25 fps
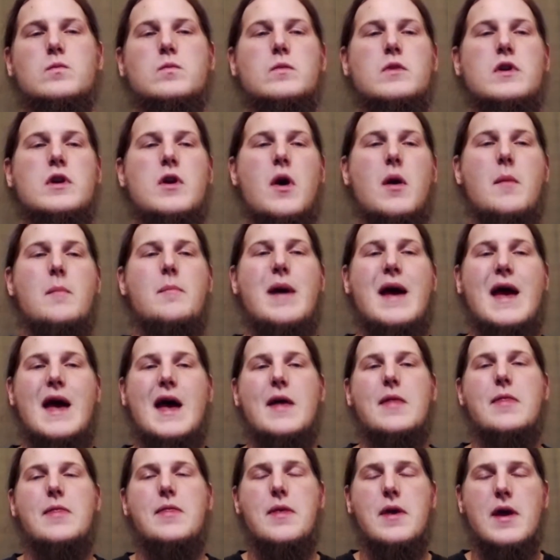a
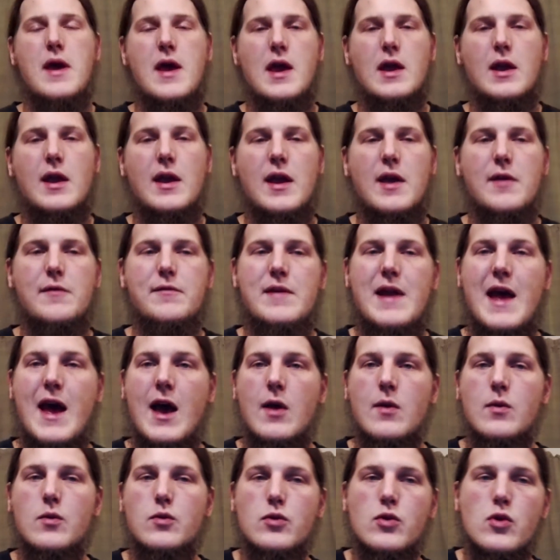bad thing, if
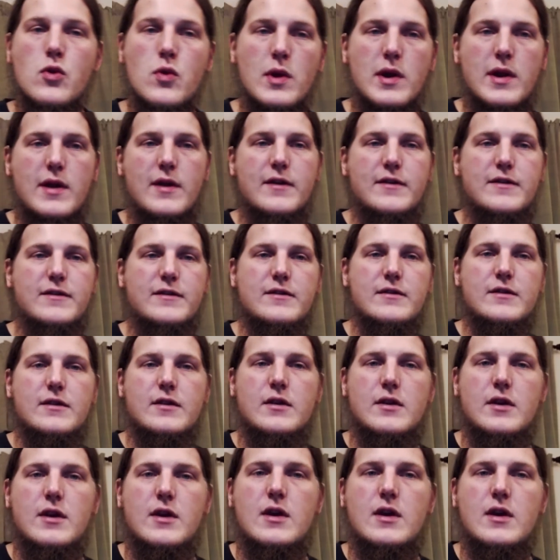not ruinous,